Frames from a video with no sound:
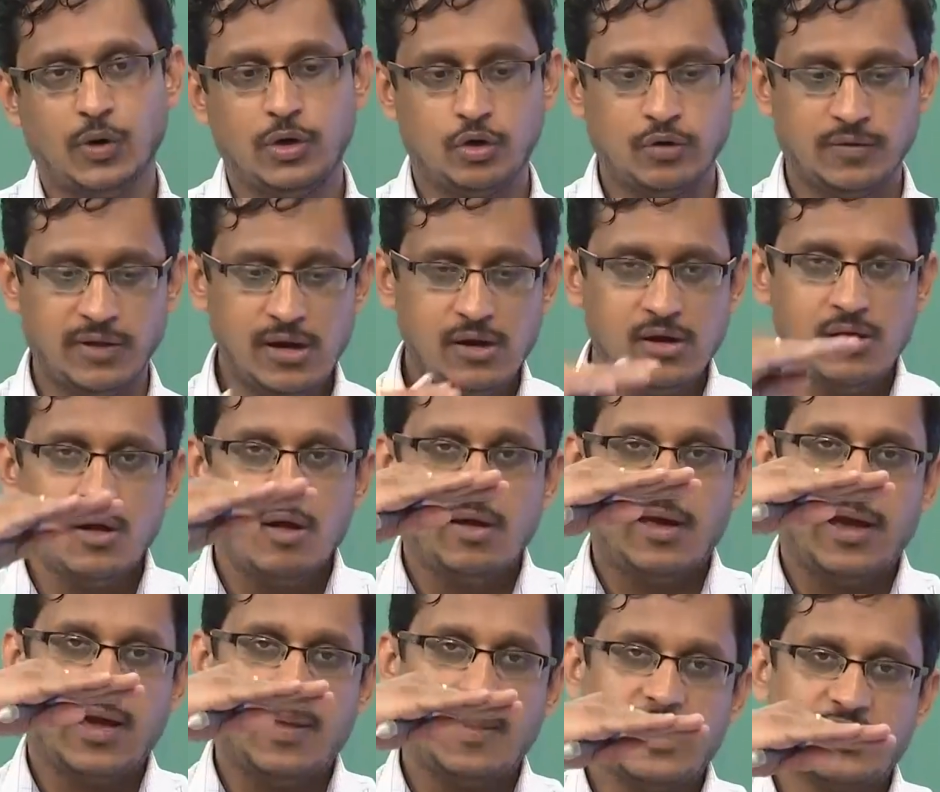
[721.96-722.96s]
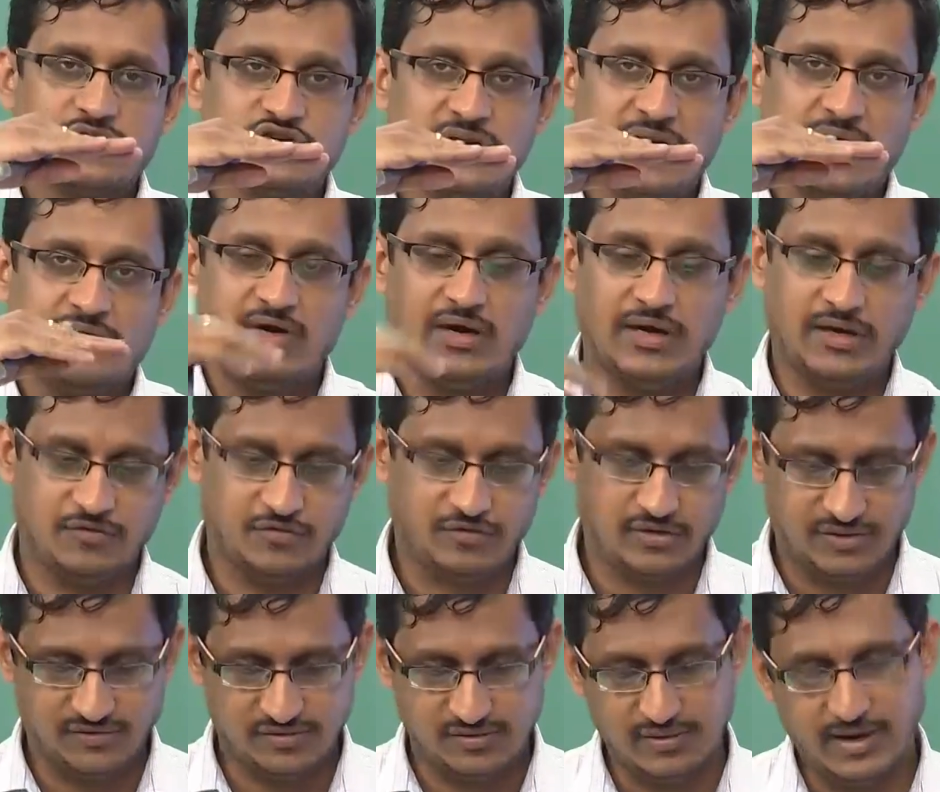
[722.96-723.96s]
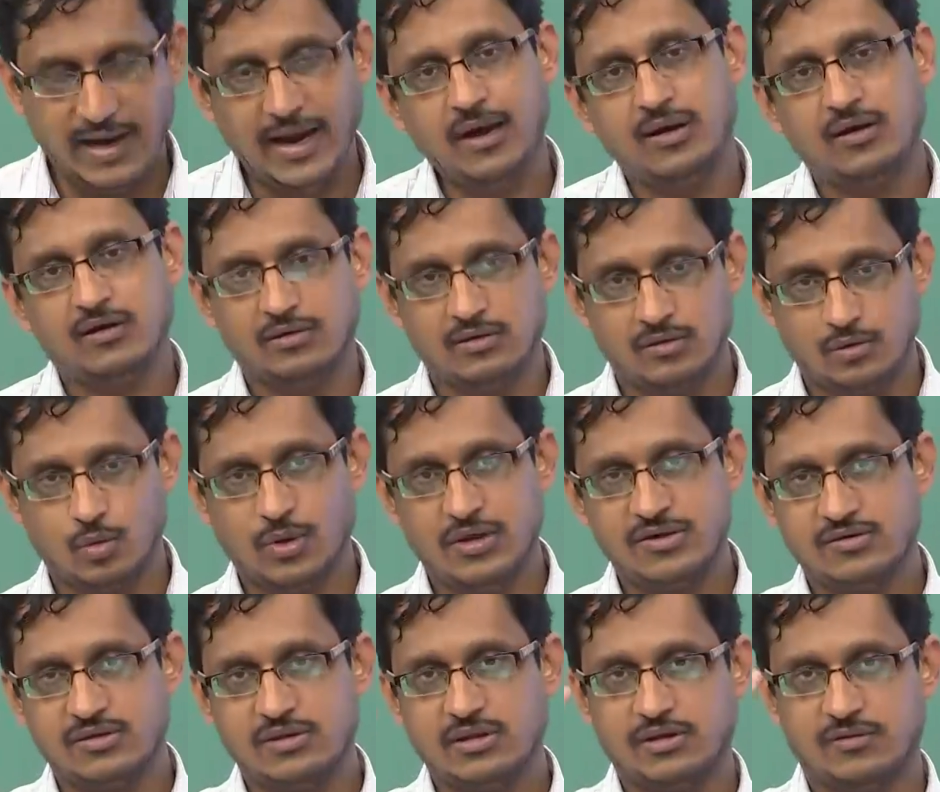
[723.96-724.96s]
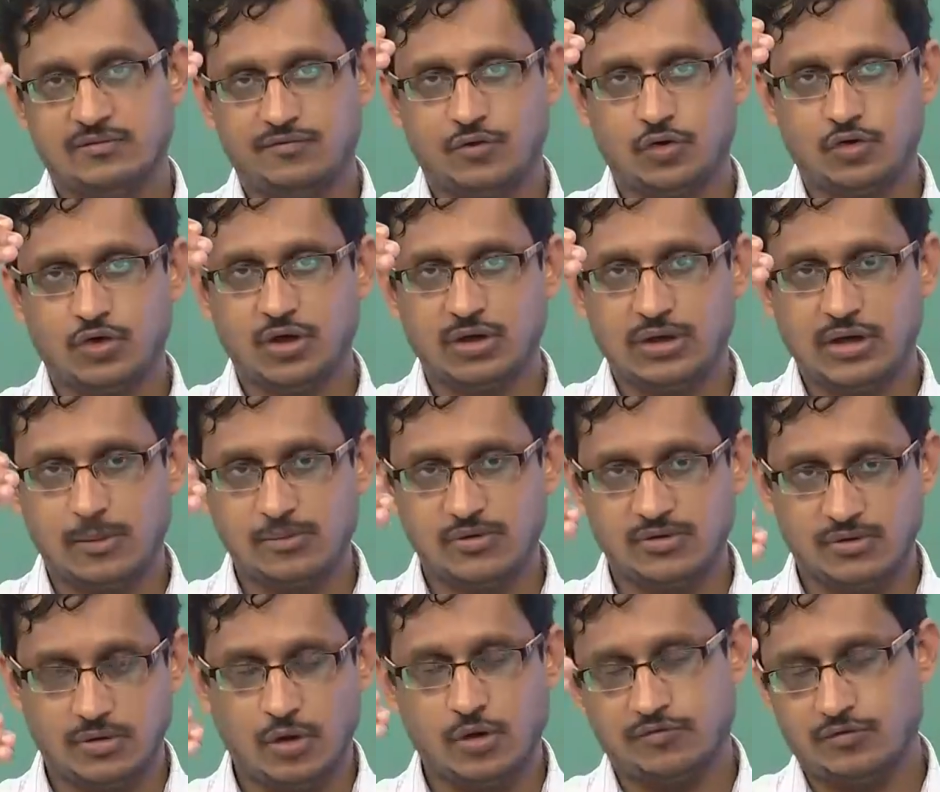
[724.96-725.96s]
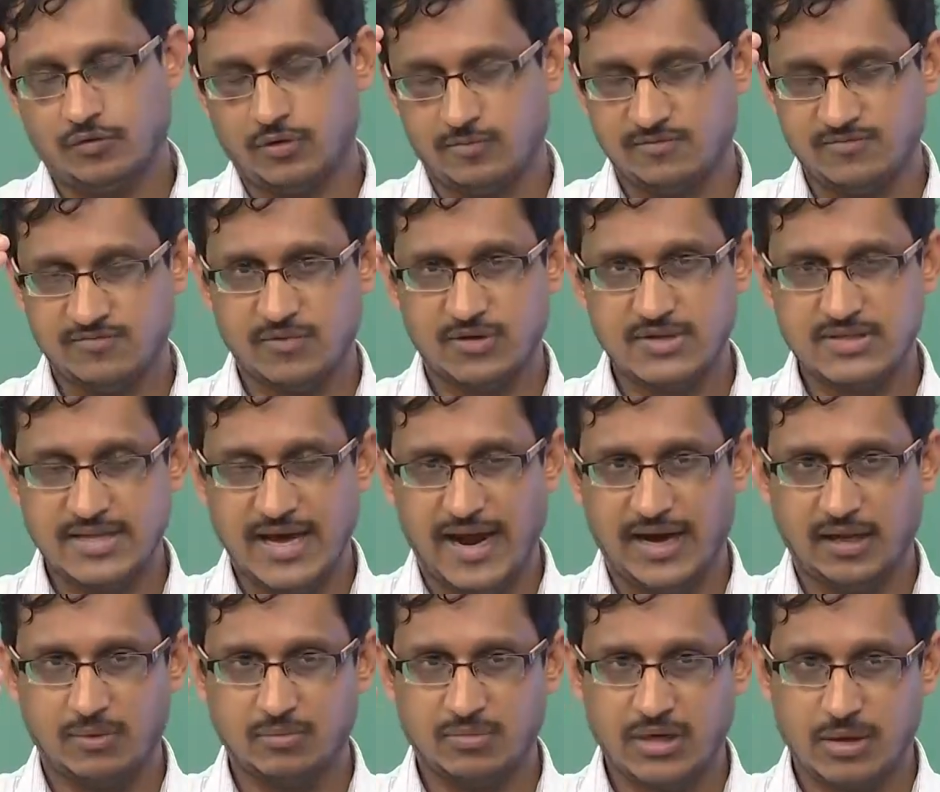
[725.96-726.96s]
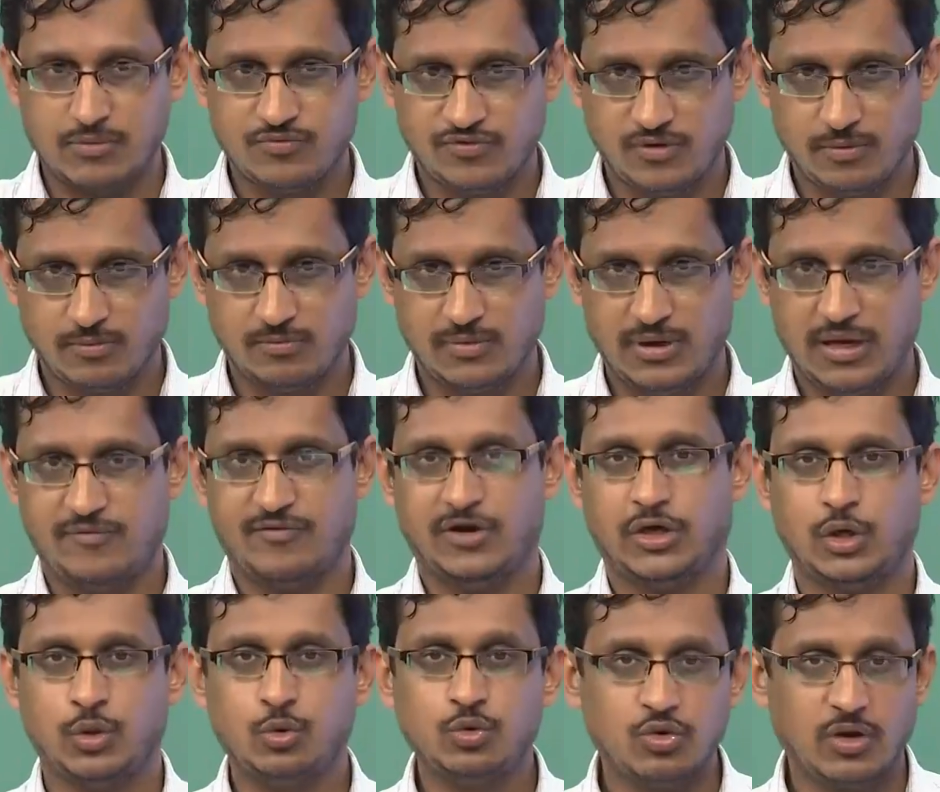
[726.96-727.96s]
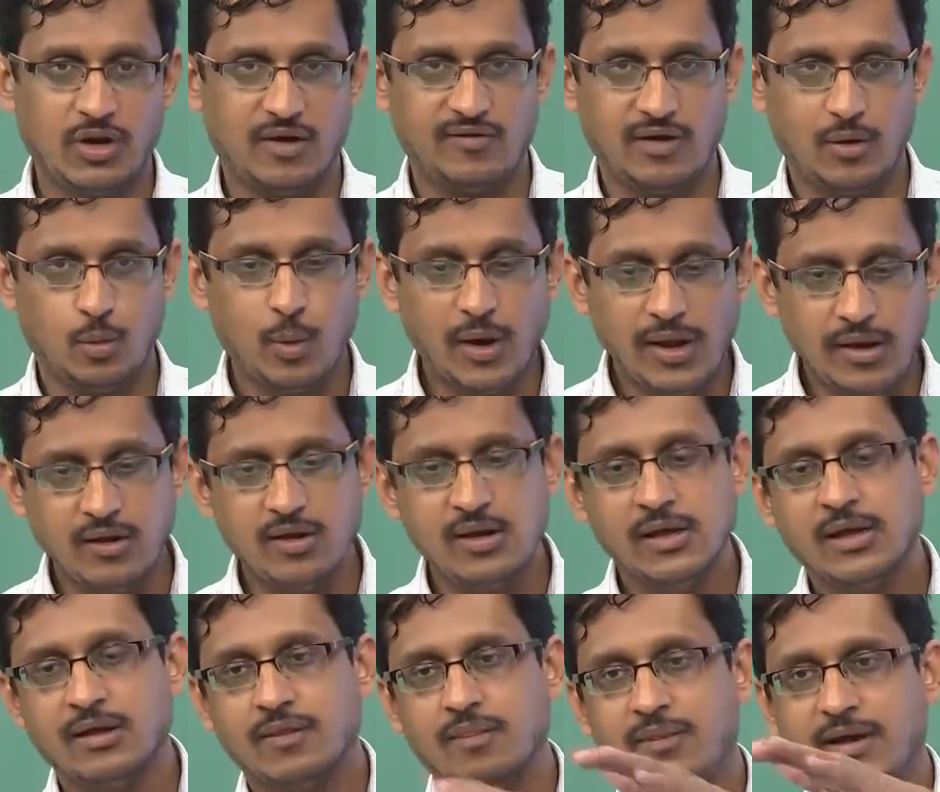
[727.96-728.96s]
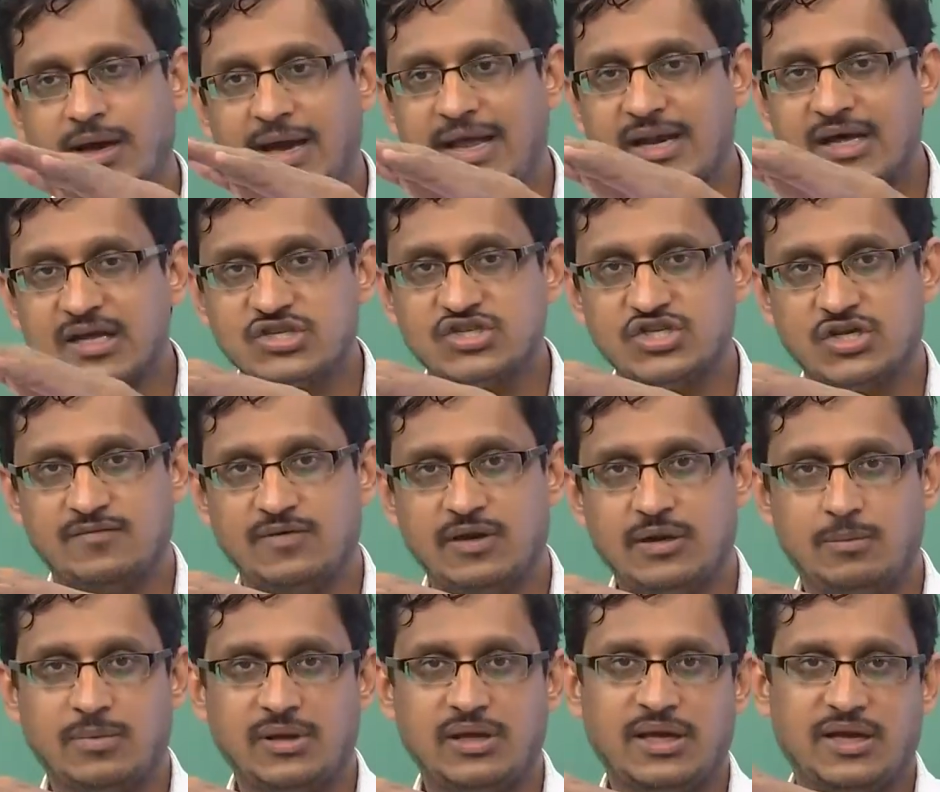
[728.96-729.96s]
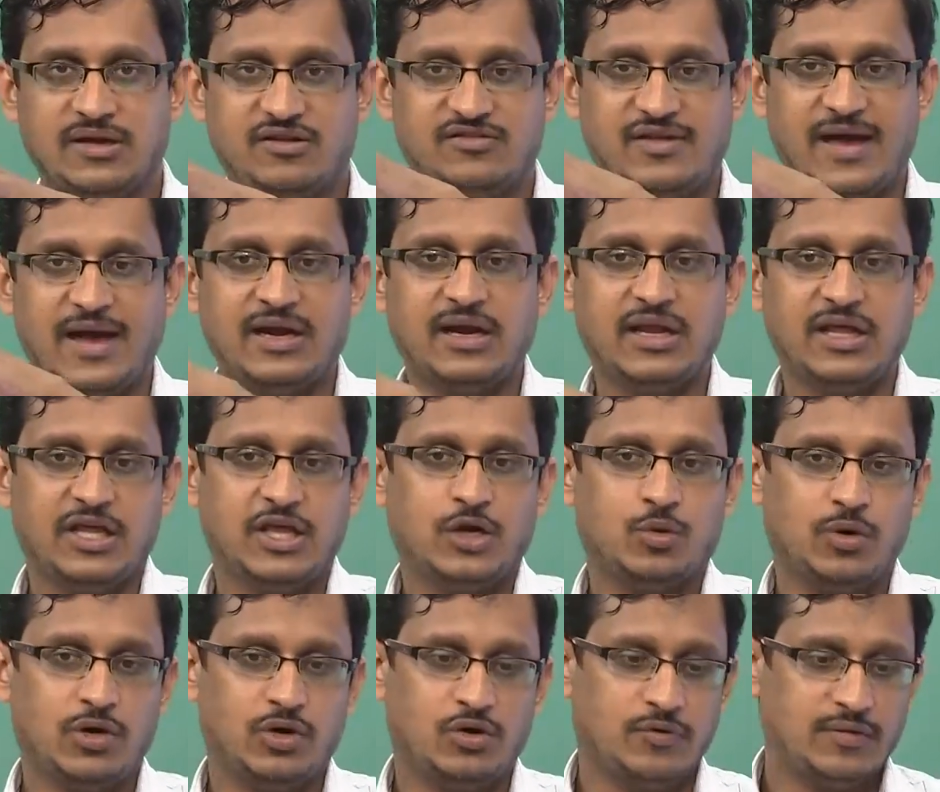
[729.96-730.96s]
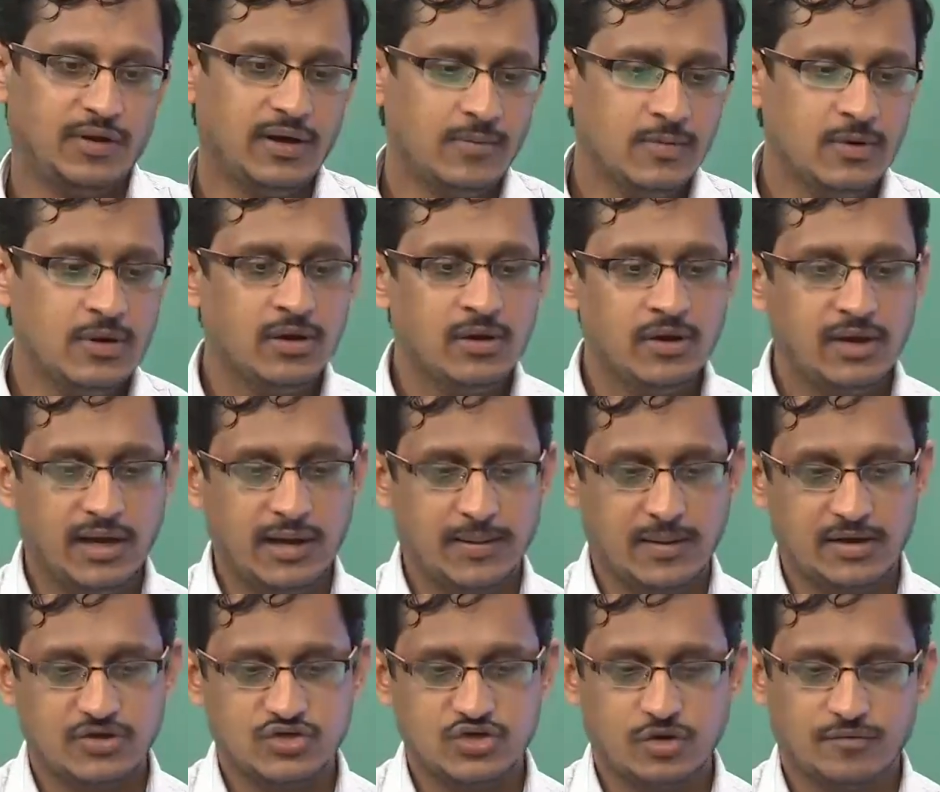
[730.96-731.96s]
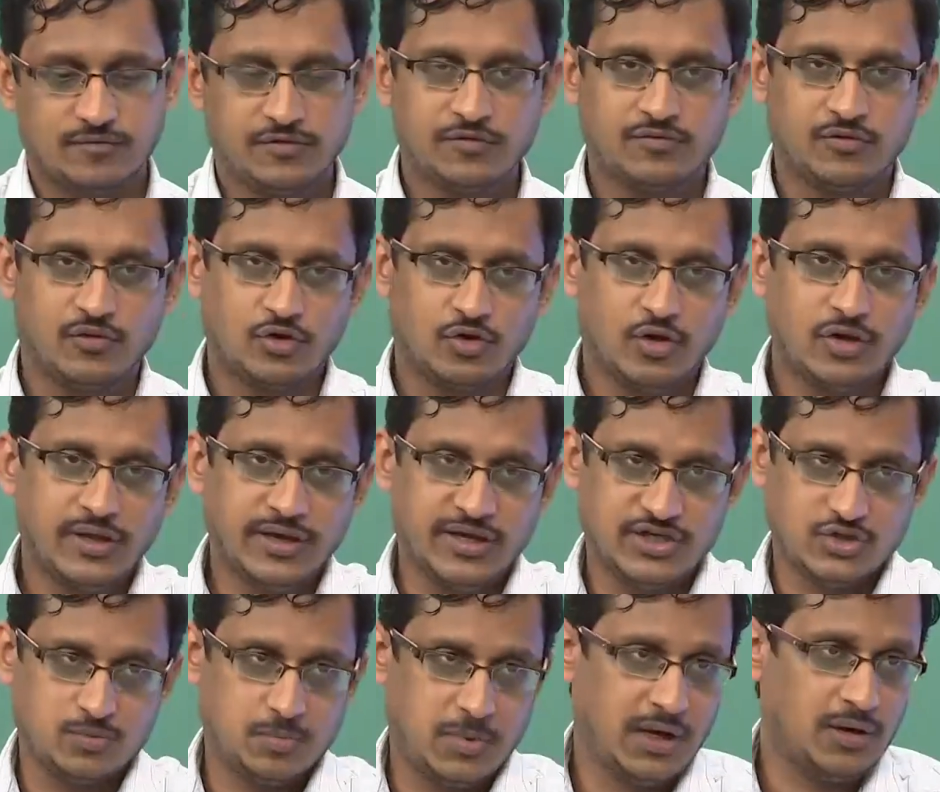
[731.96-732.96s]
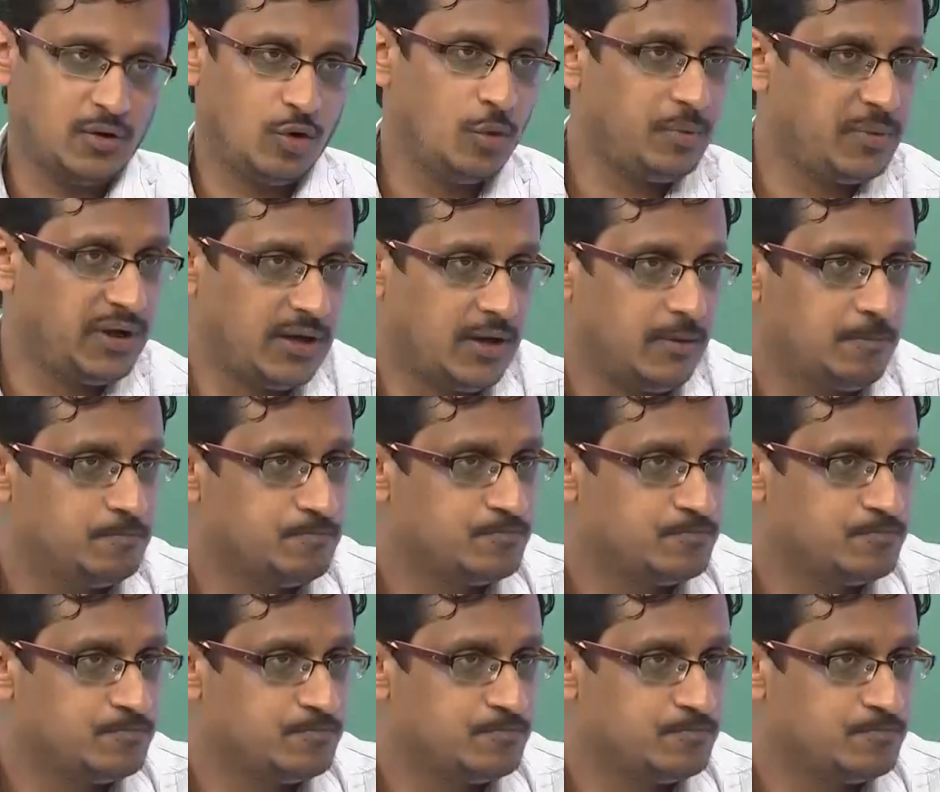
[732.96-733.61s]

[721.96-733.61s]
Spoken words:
to the energy level difference. And once the photon comes or once the atom comes from level 2 to level 1, the energy will be exactly equal to the energy of the photon h bar omega.